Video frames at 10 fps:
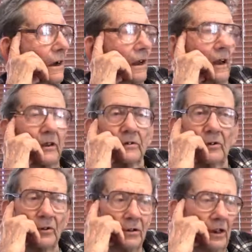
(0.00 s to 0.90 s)
God, I
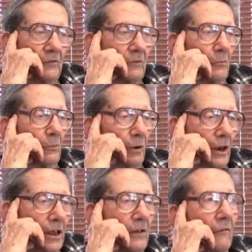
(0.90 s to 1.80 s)
couldn't even
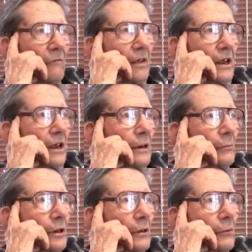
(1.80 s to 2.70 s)
believe that
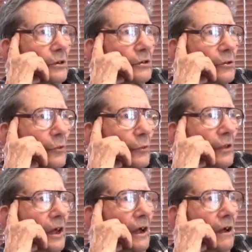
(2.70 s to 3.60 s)
anybody would do that.